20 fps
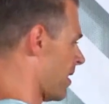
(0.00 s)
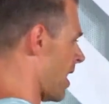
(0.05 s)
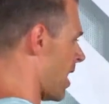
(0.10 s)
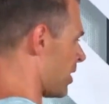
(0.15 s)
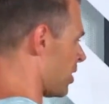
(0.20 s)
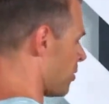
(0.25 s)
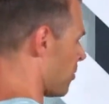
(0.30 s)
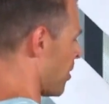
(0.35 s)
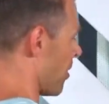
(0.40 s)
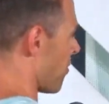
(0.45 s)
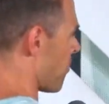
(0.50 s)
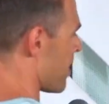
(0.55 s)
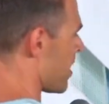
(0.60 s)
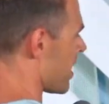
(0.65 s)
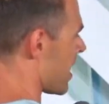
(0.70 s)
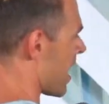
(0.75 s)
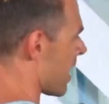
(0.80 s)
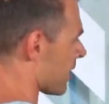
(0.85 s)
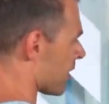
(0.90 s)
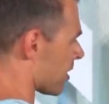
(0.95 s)
I just want to
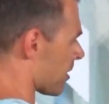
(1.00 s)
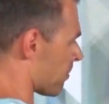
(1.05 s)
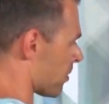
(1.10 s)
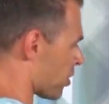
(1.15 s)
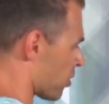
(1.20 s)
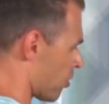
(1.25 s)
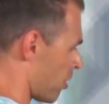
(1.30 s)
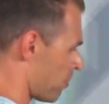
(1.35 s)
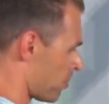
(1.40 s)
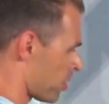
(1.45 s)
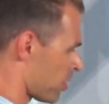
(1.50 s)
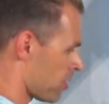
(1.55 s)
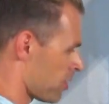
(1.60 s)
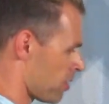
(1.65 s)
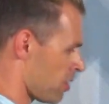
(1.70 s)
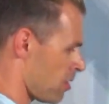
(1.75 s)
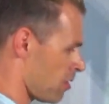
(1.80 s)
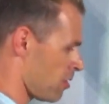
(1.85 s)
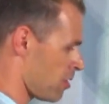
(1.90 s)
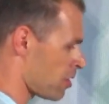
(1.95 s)
read out some
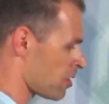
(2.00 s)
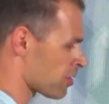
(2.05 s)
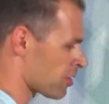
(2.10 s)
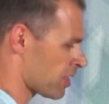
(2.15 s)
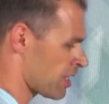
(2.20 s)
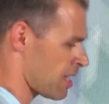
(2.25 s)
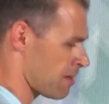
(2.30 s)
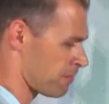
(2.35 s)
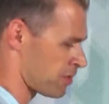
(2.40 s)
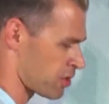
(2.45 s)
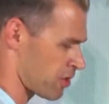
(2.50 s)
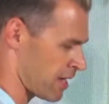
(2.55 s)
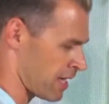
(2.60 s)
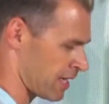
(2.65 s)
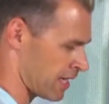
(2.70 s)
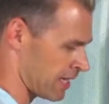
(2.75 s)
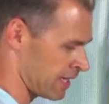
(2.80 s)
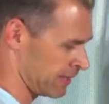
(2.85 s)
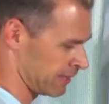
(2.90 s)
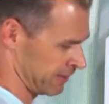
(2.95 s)
scriptures to you. You just keep
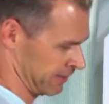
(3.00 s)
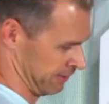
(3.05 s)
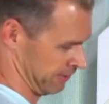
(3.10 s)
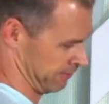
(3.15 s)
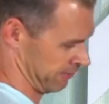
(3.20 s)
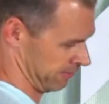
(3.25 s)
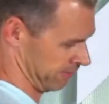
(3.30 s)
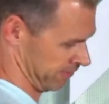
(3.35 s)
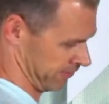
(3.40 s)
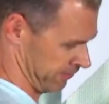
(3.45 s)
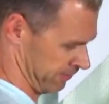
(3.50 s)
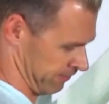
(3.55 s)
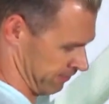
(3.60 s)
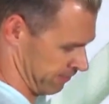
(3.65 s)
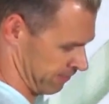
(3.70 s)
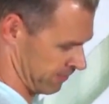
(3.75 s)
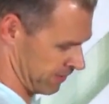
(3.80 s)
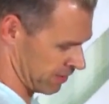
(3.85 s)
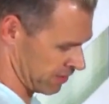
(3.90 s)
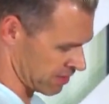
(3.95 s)

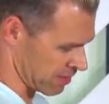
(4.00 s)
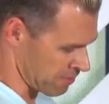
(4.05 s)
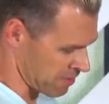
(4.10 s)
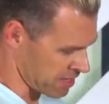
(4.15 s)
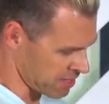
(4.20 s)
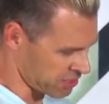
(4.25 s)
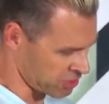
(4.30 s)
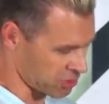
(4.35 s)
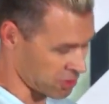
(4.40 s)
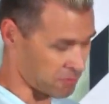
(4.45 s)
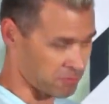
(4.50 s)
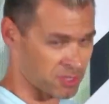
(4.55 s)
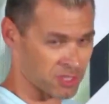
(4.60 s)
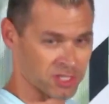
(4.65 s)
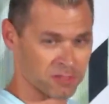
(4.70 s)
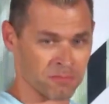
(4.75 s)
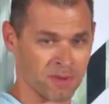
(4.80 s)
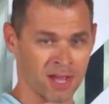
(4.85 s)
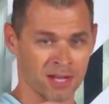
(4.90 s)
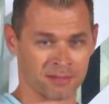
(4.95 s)
drinking. Some of these
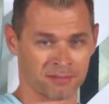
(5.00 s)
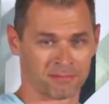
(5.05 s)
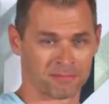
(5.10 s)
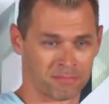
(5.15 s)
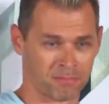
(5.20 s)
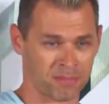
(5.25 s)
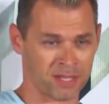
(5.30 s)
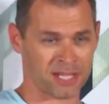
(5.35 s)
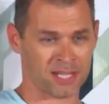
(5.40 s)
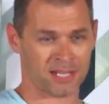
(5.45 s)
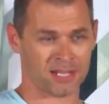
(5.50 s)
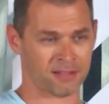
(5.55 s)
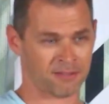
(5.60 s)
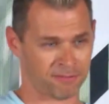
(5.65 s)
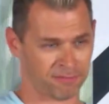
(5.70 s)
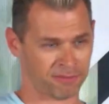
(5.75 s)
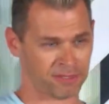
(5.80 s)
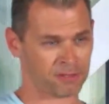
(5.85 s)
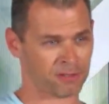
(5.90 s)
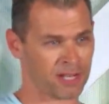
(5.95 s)
scriptures might be
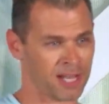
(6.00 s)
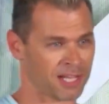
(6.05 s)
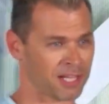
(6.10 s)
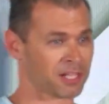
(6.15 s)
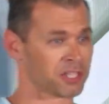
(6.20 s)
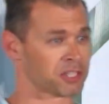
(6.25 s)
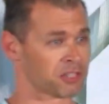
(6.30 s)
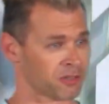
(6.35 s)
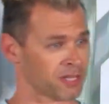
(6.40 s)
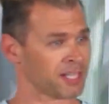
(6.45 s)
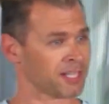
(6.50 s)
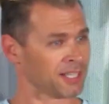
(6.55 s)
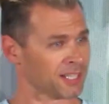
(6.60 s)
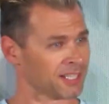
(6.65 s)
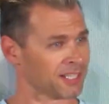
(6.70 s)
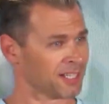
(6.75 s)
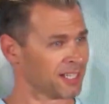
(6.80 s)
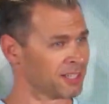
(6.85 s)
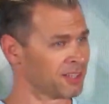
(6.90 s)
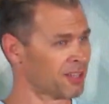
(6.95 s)
feel like a drink
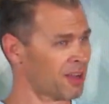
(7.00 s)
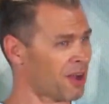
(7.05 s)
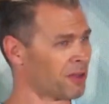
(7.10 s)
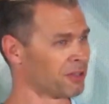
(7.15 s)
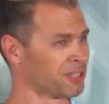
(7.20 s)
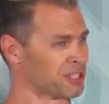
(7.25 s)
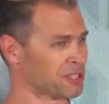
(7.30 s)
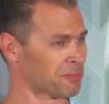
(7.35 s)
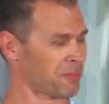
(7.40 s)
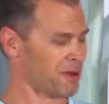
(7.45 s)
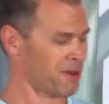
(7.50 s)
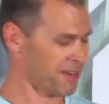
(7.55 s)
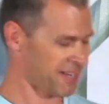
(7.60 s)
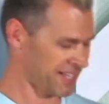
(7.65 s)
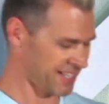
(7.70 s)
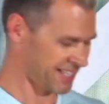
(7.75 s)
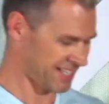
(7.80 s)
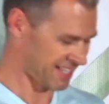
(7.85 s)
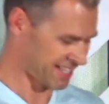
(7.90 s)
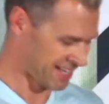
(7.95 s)
in the Holy
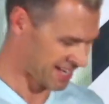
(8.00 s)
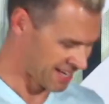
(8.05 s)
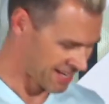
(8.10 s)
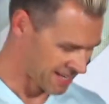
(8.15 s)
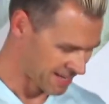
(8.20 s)
Spirit.